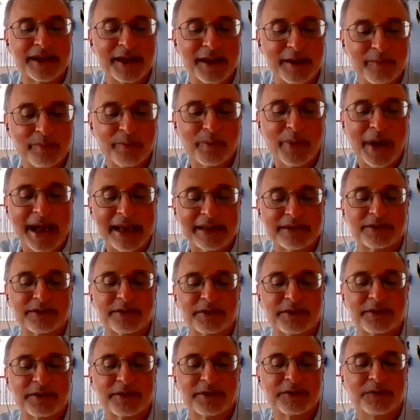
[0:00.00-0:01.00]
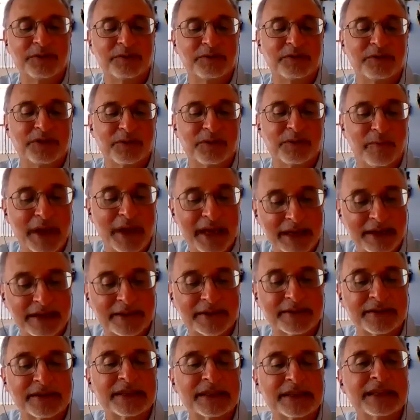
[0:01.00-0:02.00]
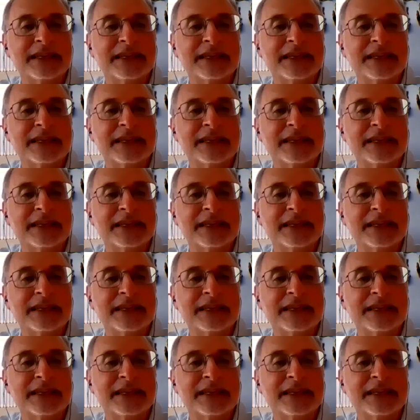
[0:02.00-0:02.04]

ambassador to Jamaica.